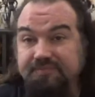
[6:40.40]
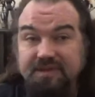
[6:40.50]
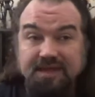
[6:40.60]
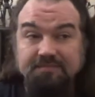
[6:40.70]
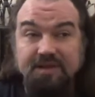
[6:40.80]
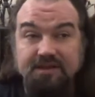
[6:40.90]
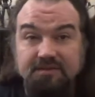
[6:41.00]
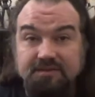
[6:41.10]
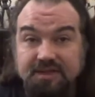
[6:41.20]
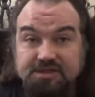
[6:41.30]
get him
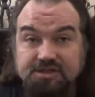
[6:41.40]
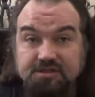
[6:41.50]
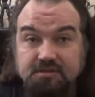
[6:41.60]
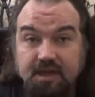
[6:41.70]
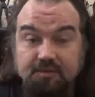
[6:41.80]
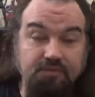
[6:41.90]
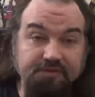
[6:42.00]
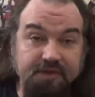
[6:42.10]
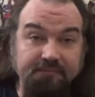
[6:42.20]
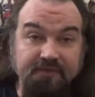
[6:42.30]
medical attention and we'll
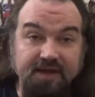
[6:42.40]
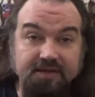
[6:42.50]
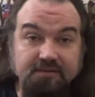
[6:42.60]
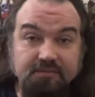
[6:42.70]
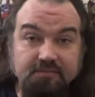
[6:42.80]
stop fighting."